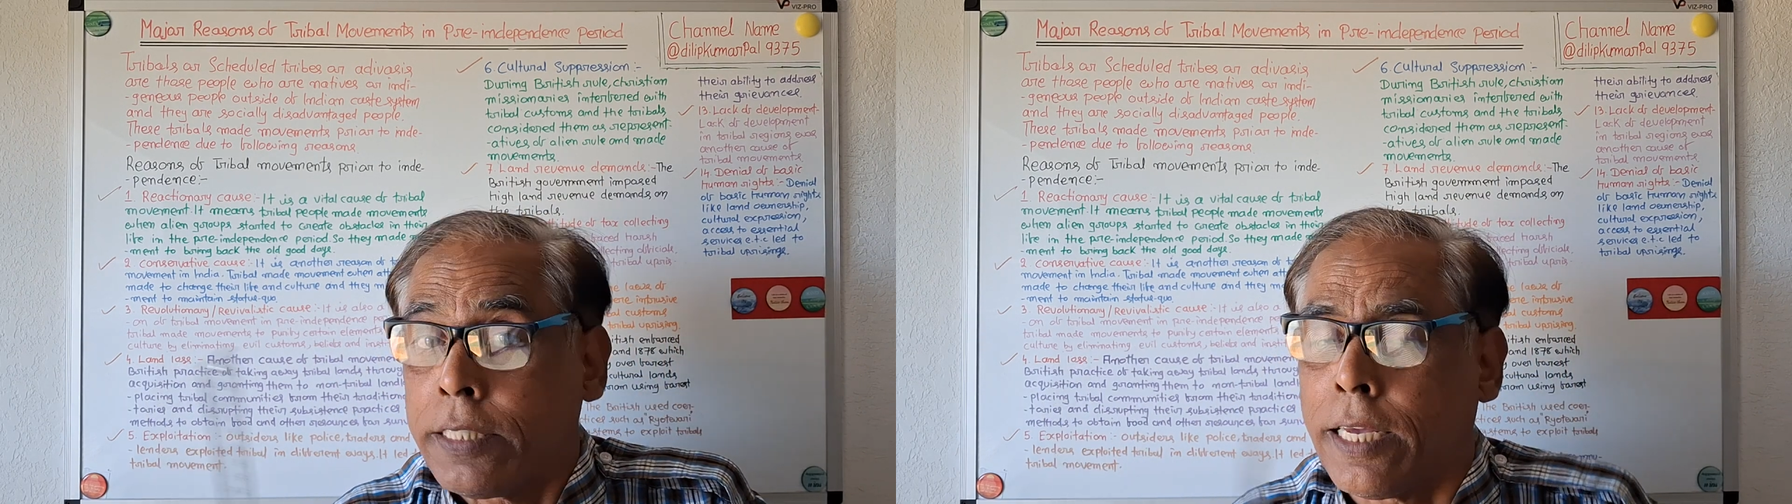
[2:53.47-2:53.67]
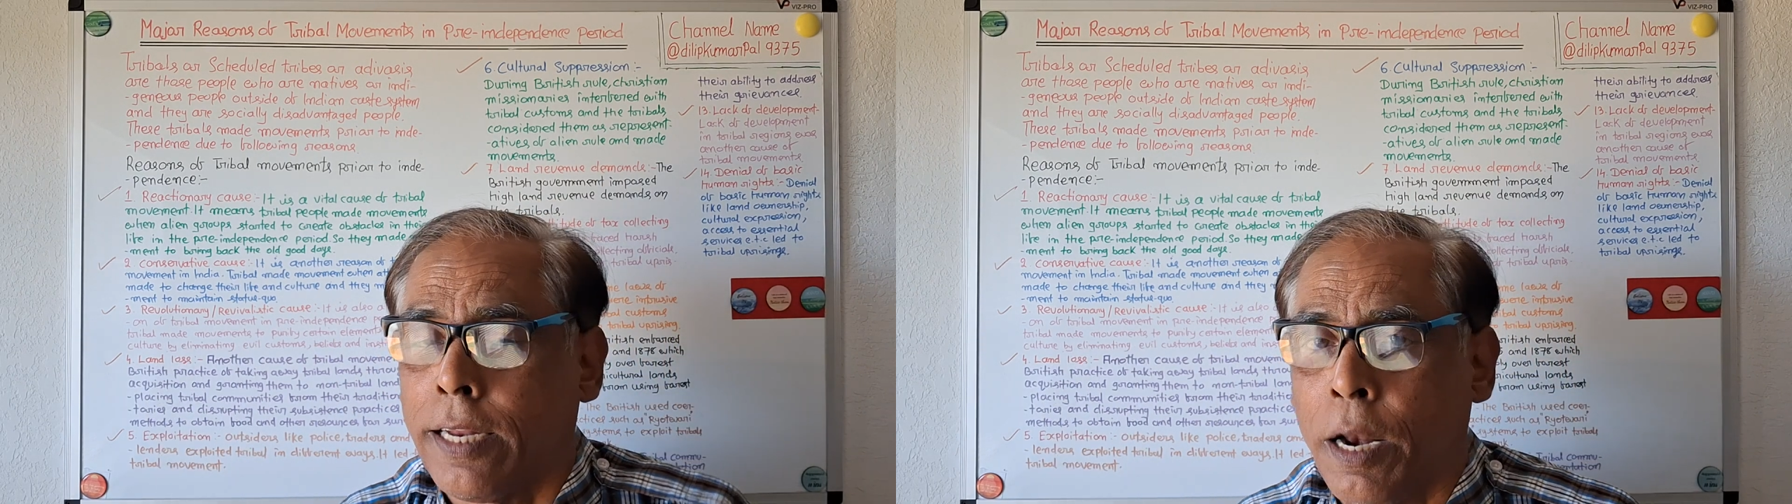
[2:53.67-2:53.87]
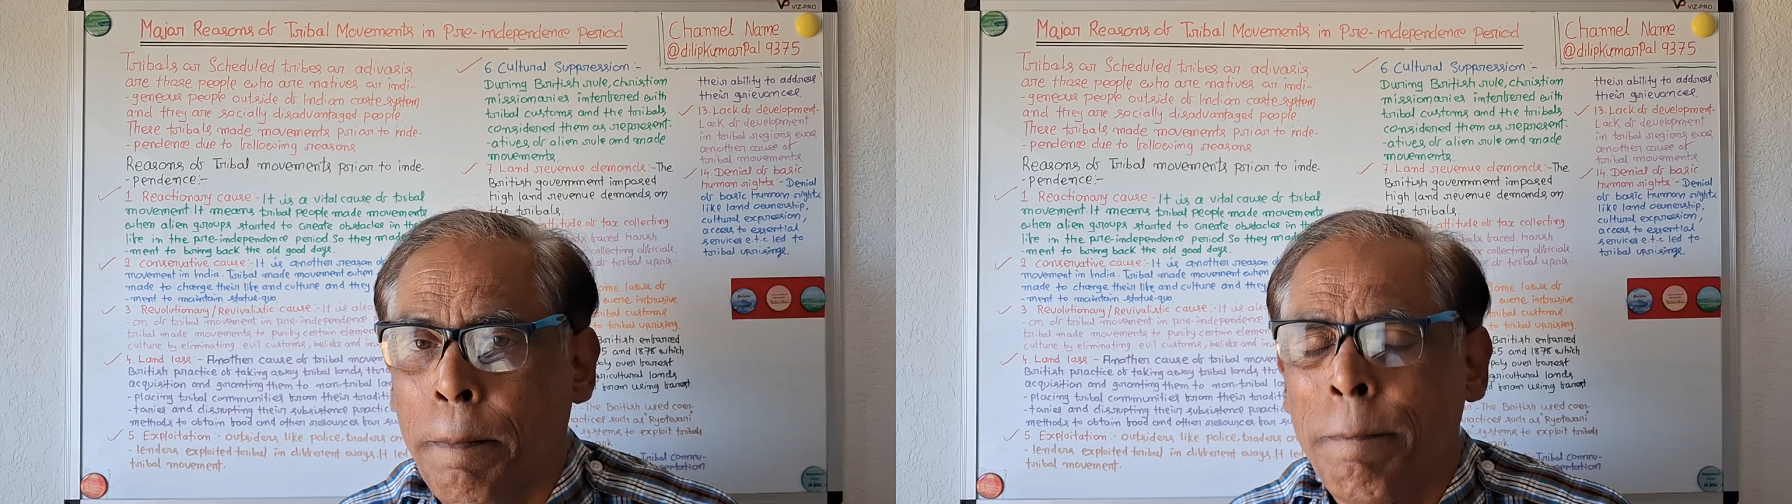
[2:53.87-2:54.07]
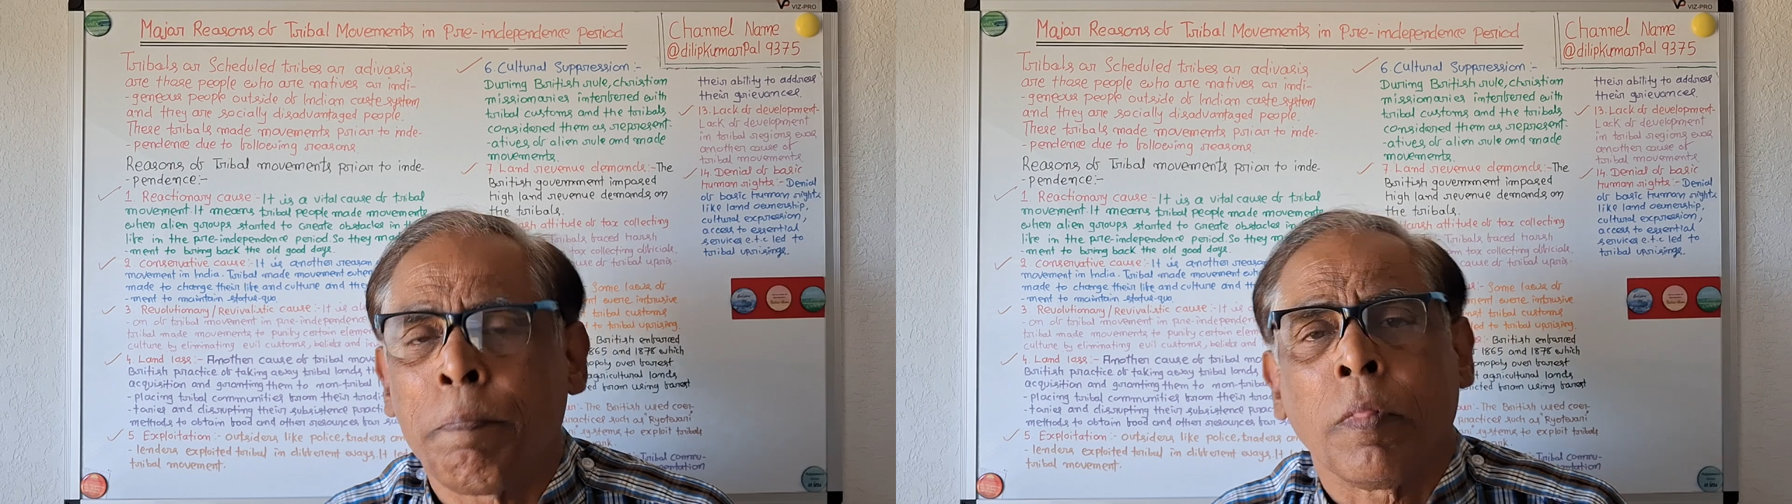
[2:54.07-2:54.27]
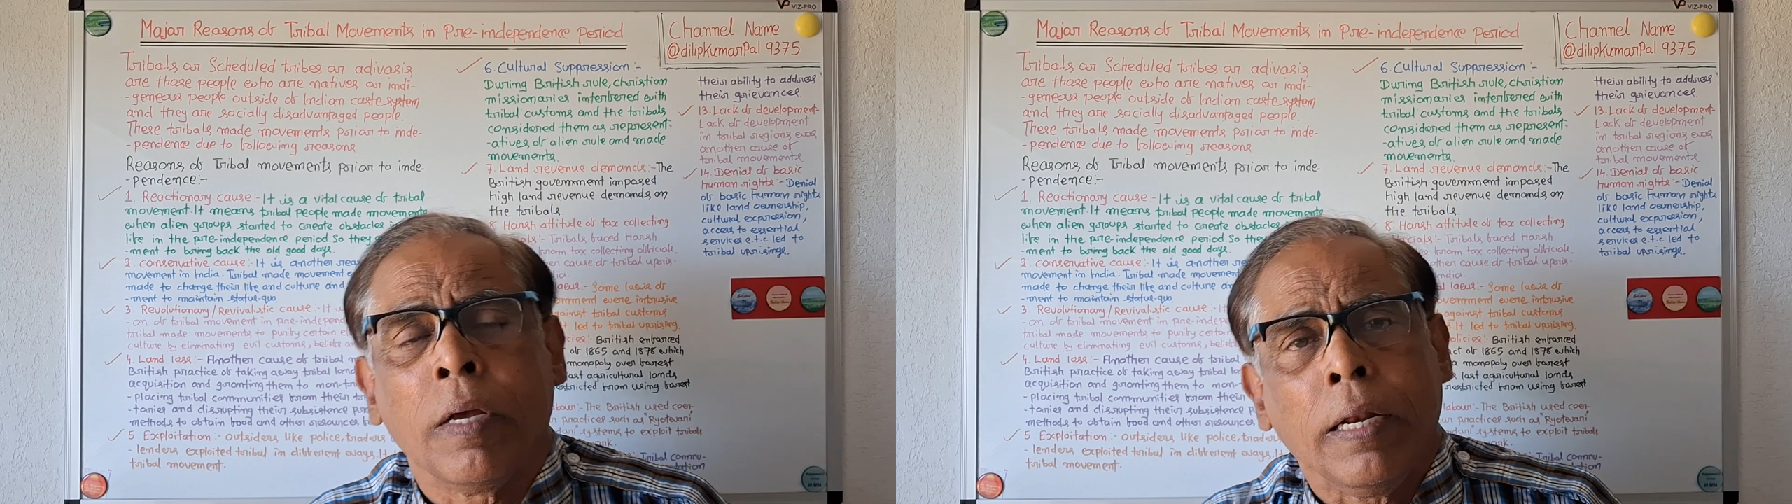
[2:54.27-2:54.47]
the channel.
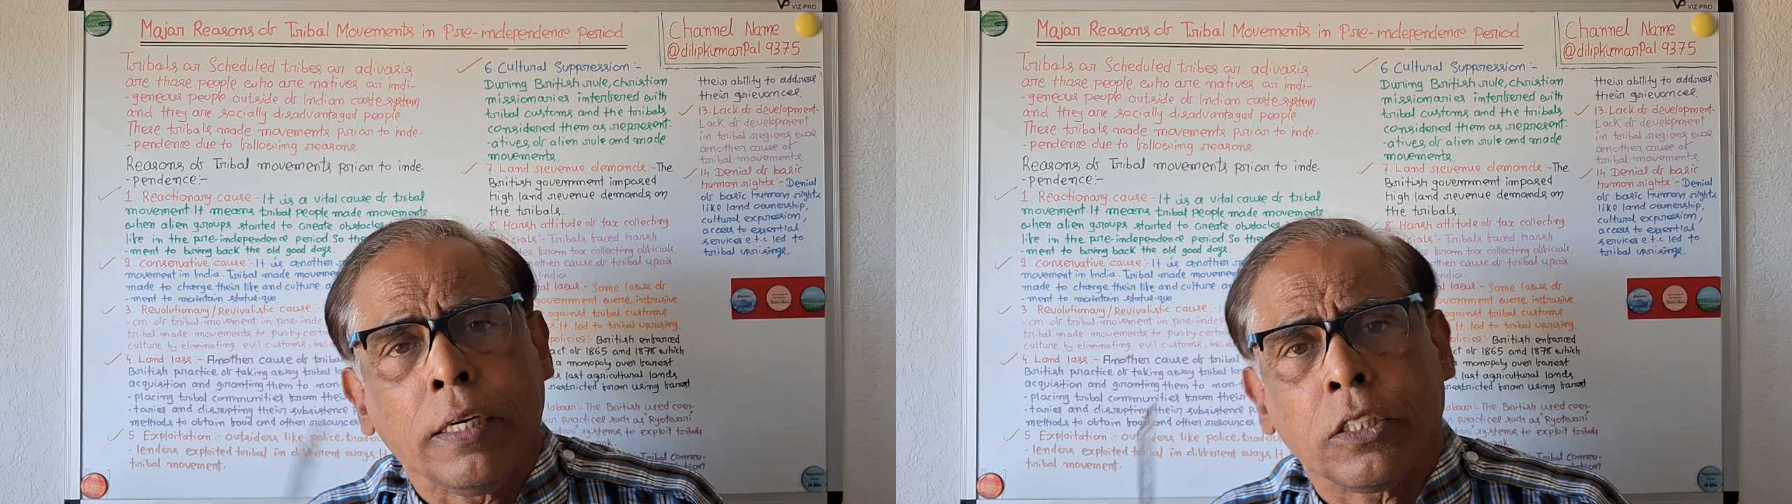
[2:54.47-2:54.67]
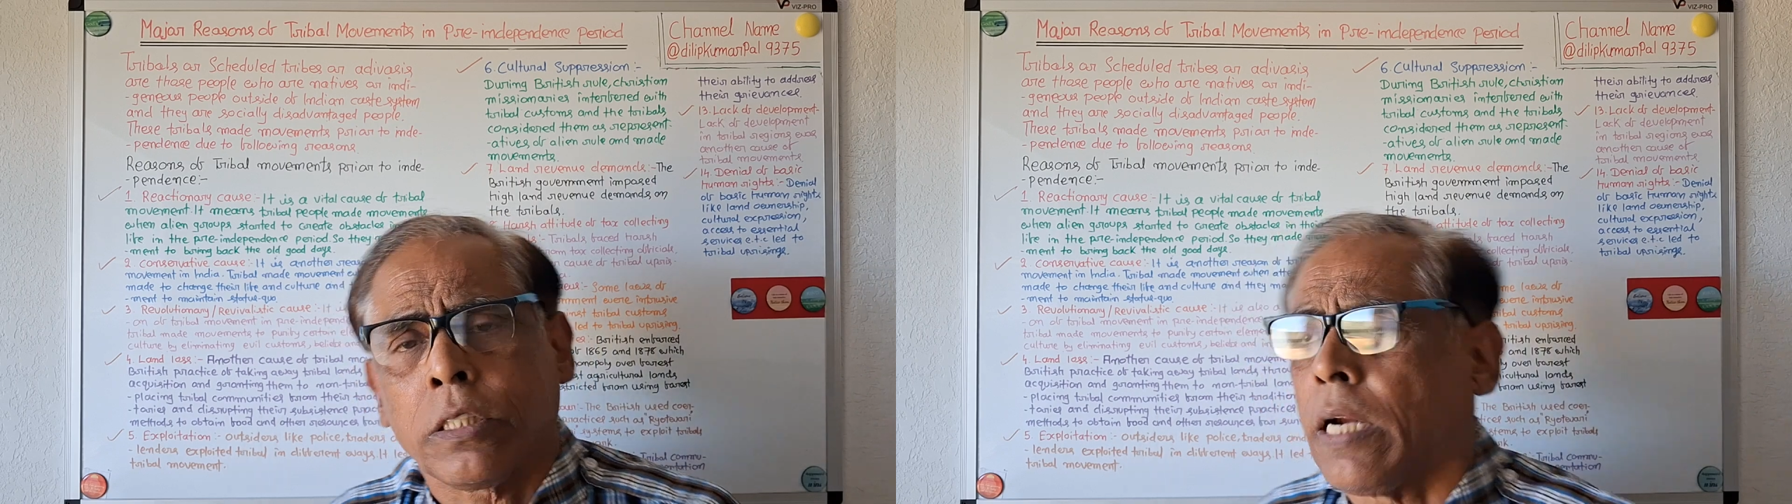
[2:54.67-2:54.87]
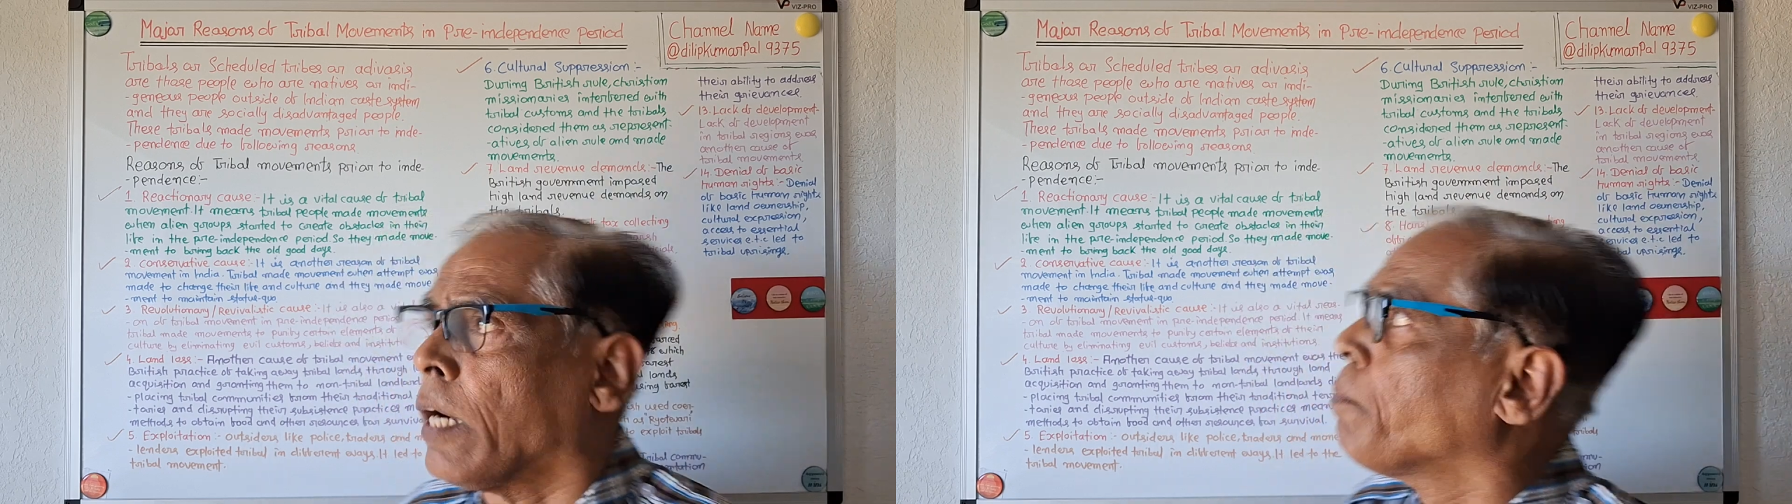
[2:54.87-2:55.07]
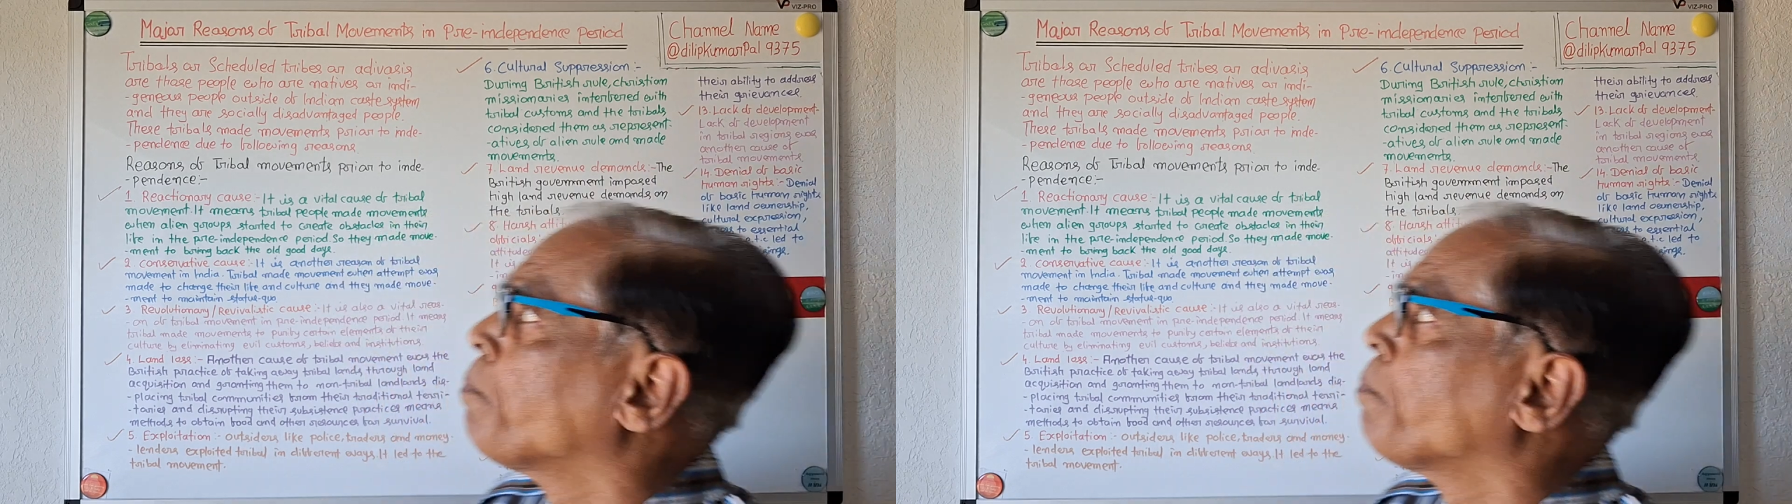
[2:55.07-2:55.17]
Let us start.